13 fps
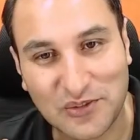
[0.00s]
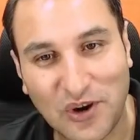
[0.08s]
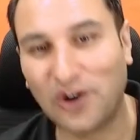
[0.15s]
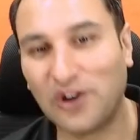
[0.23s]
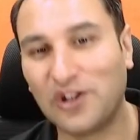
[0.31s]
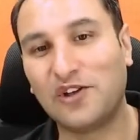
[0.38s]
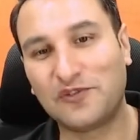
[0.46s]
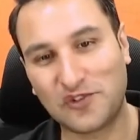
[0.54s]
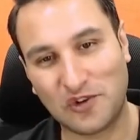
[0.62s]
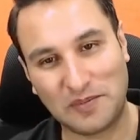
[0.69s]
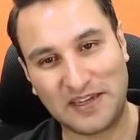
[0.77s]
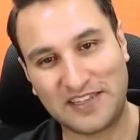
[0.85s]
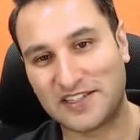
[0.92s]
To all of
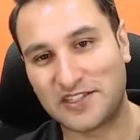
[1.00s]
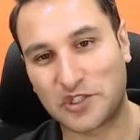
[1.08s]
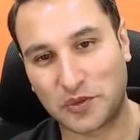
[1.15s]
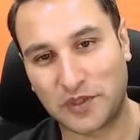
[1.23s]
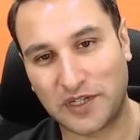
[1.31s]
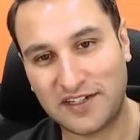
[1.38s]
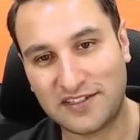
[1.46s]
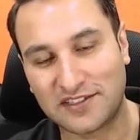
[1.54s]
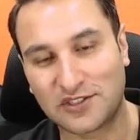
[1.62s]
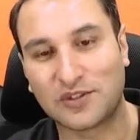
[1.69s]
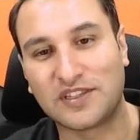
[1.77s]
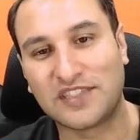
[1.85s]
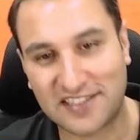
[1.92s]
you amazing students,
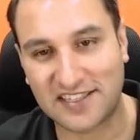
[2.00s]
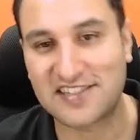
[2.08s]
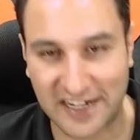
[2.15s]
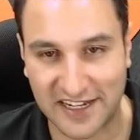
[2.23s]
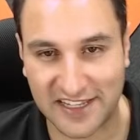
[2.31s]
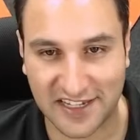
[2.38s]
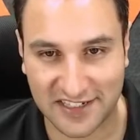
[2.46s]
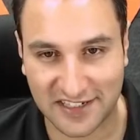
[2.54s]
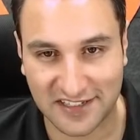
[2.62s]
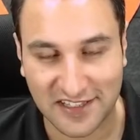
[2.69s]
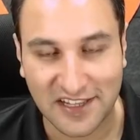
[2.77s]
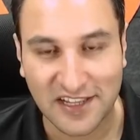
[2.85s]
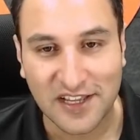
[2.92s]
so this is
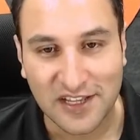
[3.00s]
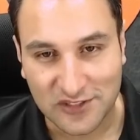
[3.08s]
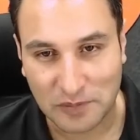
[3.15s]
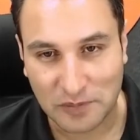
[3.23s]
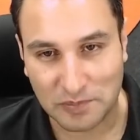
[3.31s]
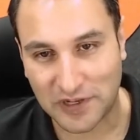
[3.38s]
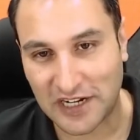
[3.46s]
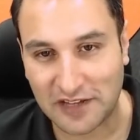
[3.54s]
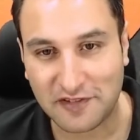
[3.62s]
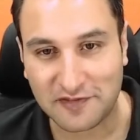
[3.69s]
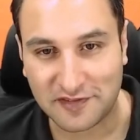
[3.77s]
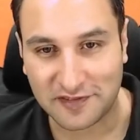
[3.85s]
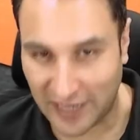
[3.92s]
dedication. So
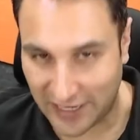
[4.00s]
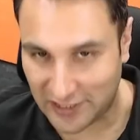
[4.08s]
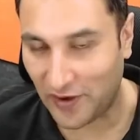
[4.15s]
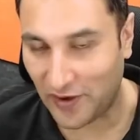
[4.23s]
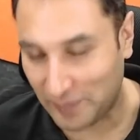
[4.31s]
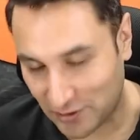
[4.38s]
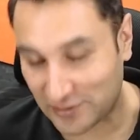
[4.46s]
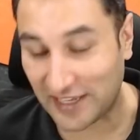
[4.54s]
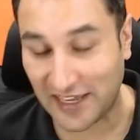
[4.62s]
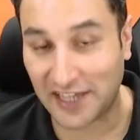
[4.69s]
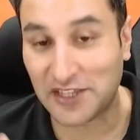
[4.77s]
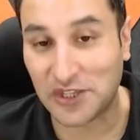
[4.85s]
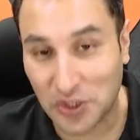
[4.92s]
Pranav, right now, because
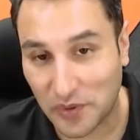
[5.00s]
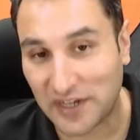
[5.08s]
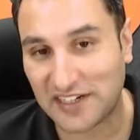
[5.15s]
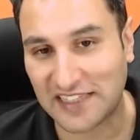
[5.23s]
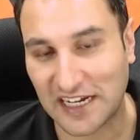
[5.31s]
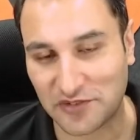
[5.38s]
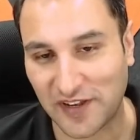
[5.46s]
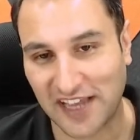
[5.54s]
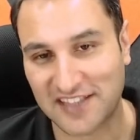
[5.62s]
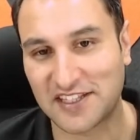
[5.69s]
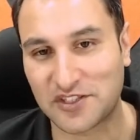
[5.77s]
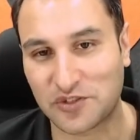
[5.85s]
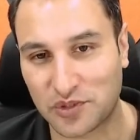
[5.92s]
I knew it, that's why I
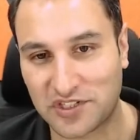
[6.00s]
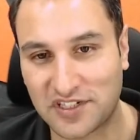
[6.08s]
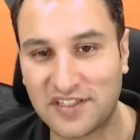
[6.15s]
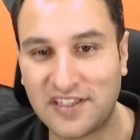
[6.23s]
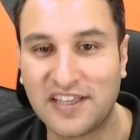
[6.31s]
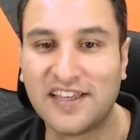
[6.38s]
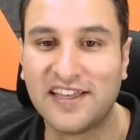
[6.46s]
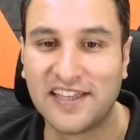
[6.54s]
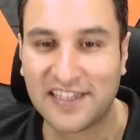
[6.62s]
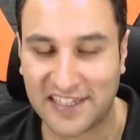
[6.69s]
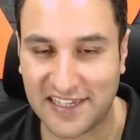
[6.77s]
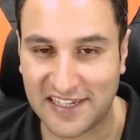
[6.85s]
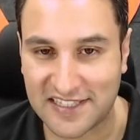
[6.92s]
asked this question.
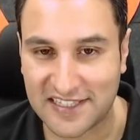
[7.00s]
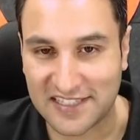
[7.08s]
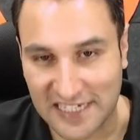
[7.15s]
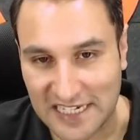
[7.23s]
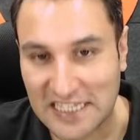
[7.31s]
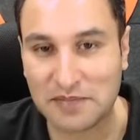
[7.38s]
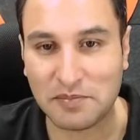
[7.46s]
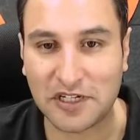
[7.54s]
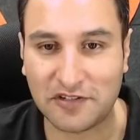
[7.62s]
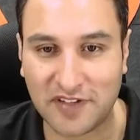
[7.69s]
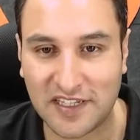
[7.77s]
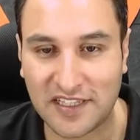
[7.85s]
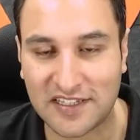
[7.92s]
He is in
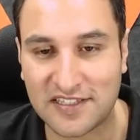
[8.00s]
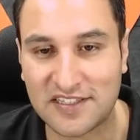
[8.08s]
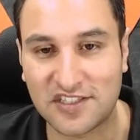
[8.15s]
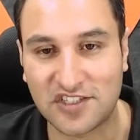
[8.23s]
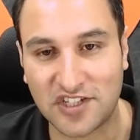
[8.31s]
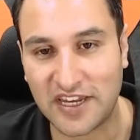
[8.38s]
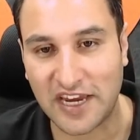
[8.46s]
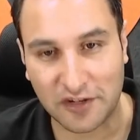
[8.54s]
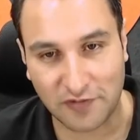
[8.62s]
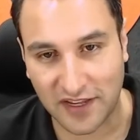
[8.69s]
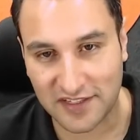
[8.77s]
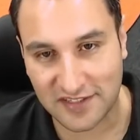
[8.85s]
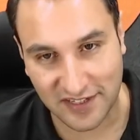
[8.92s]
between his JEE
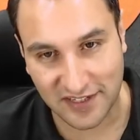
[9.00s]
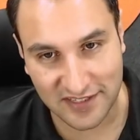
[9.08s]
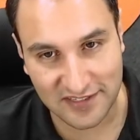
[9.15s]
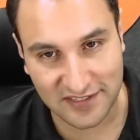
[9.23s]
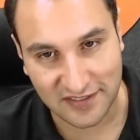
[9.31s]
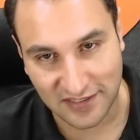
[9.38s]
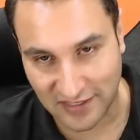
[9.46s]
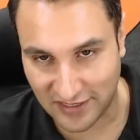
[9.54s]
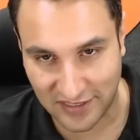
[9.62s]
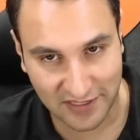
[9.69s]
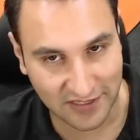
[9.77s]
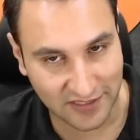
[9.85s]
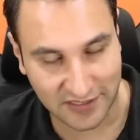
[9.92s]
Advanced test
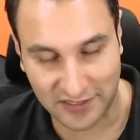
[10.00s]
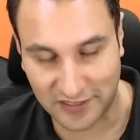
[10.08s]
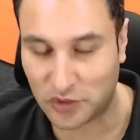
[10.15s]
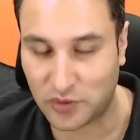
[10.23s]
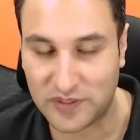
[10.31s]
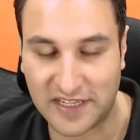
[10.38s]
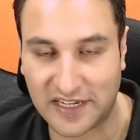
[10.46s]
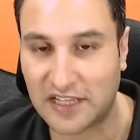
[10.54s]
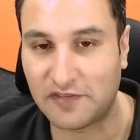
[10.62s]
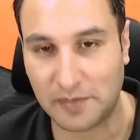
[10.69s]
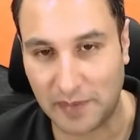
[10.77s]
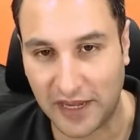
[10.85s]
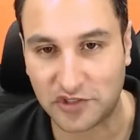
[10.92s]
through his
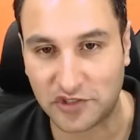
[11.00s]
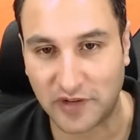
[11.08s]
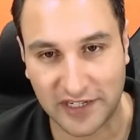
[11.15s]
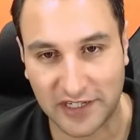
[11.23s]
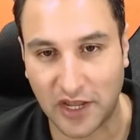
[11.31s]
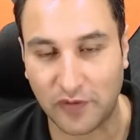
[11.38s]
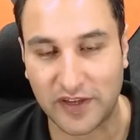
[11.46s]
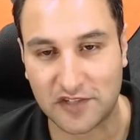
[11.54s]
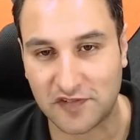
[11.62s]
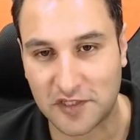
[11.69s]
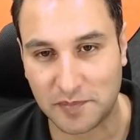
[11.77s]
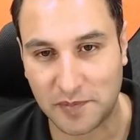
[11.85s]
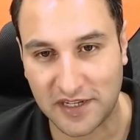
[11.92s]
Ekalavya batch right now as
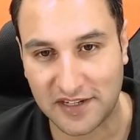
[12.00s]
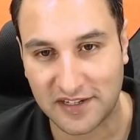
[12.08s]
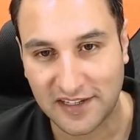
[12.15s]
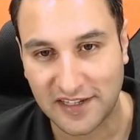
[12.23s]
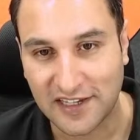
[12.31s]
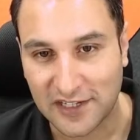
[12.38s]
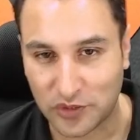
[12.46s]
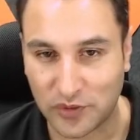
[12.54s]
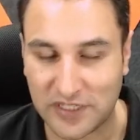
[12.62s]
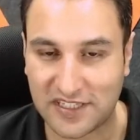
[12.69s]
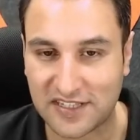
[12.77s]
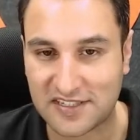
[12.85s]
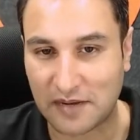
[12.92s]
we speak. So
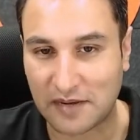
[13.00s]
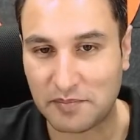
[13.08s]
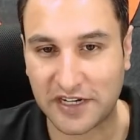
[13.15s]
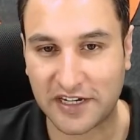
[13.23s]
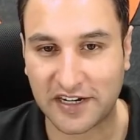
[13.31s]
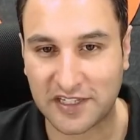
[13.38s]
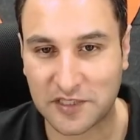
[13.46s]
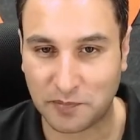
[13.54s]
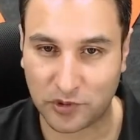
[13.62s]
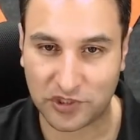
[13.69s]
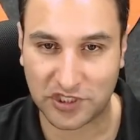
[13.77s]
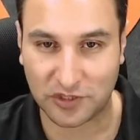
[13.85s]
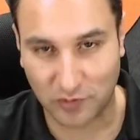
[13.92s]
he just completed his
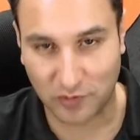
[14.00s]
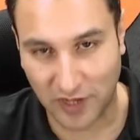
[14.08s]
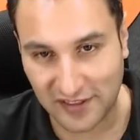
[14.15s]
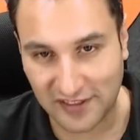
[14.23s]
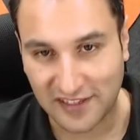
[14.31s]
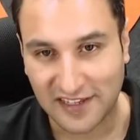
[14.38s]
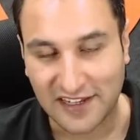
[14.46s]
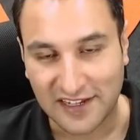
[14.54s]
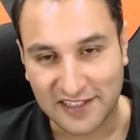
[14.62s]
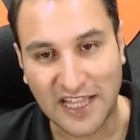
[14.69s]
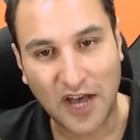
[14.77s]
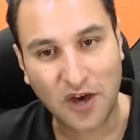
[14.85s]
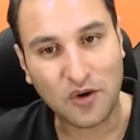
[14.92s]
portion 1.
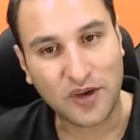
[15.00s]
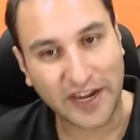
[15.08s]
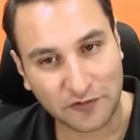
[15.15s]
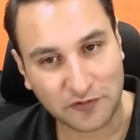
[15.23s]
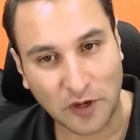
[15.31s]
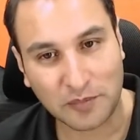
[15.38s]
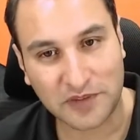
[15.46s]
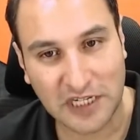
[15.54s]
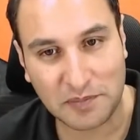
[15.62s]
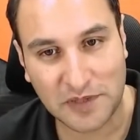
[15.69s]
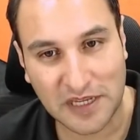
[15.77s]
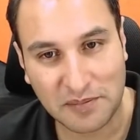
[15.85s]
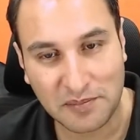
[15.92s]
Now at from 3
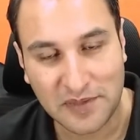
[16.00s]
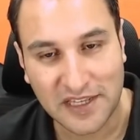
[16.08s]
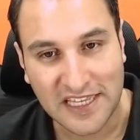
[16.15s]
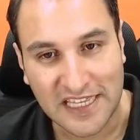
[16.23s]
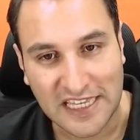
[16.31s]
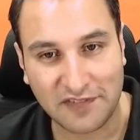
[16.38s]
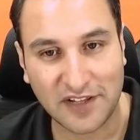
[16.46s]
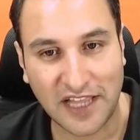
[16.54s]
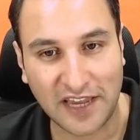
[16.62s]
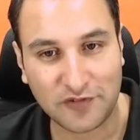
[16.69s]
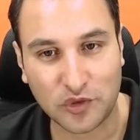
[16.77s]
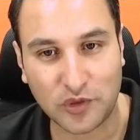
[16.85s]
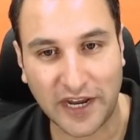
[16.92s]
p.m., he will
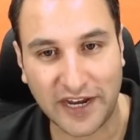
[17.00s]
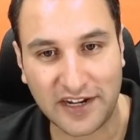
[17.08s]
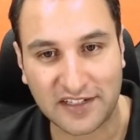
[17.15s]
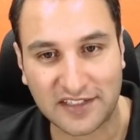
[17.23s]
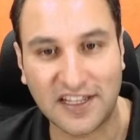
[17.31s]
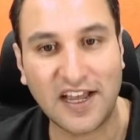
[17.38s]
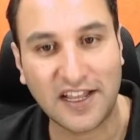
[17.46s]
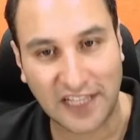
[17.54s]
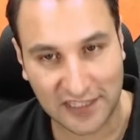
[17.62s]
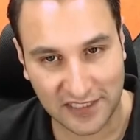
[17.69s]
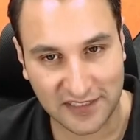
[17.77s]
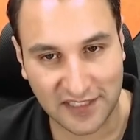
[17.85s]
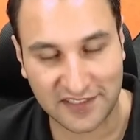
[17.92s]
have to write
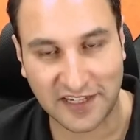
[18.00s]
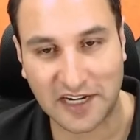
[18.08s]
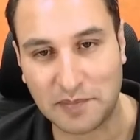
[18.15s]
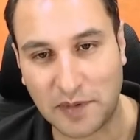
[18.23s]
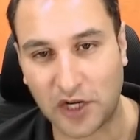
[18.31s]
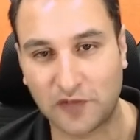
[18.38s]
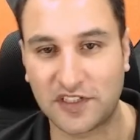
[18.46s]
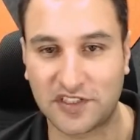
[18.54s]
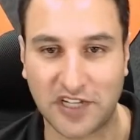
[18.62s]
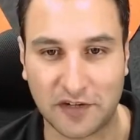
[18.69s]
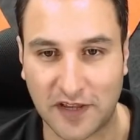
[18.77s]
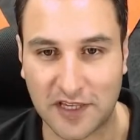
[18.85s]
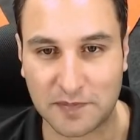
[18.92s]
the second part of the JEE
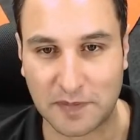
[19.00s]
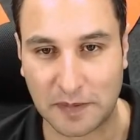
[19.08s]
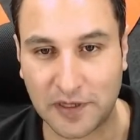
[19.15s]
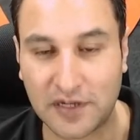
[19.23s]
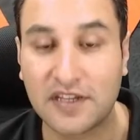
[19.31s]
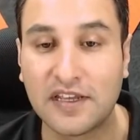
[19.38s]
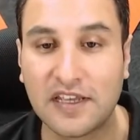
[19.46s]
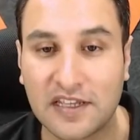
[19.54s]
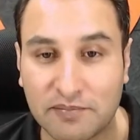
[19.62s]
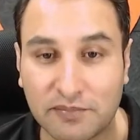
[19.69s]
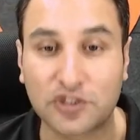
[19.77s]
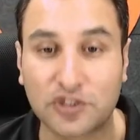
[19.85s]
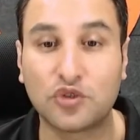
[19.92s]
Advanced paper.
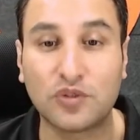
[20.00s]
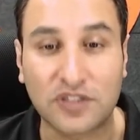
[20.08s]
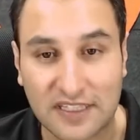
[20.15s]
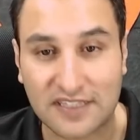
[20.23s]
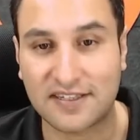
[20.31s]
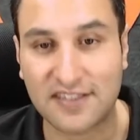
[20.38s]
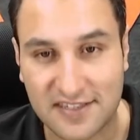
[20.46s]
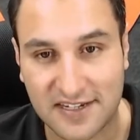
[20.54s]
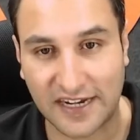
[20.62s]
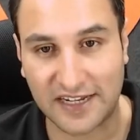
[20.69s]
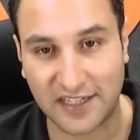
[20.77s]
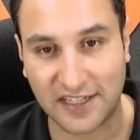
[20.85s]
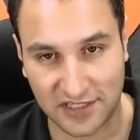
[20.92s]
Achoo, this is
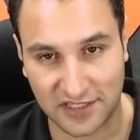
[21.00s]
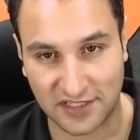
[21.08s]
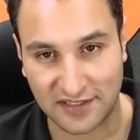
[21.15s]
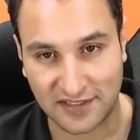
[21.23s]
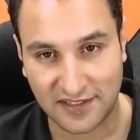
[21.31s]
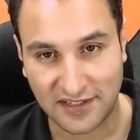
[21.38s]
dedication.